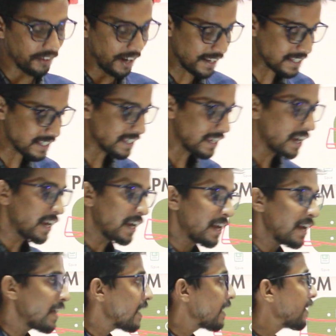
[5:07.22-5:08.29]
Friends,
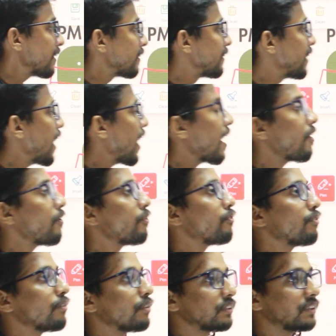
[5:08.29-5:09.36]

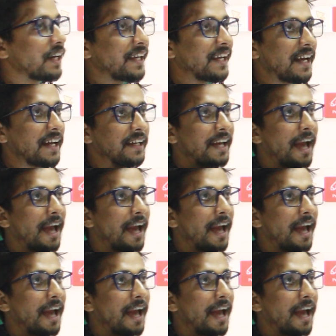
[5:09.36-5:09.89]
the